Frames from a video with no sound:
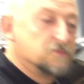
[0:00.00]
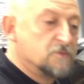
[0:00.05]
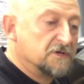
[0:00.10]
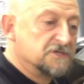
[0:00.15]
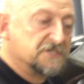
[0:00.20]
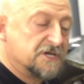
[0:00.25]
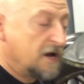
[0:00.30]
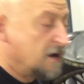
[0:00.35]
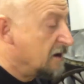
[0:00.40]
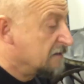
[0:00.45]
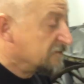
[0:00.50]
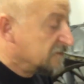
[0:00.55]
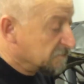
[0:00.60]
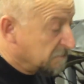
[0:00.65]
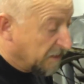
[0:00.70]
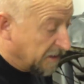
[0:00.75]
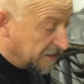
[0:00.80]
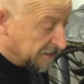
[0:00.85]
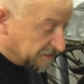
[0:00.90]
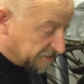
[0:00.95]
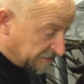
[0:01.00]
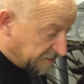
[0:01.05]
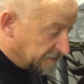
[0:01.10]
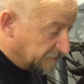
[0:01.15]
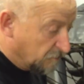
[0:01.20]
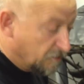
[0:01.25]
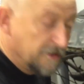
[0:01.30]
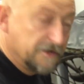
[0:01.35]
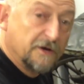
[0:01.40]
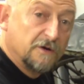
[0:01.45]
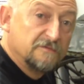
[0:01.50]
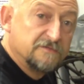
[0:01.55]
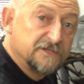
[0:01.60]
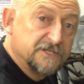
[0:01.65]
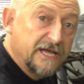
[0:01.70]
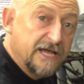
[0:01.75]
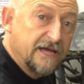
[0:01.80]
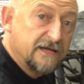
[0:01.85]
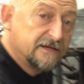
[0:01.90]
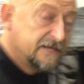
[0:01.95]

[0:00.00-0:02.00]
one's half a pint, the one over there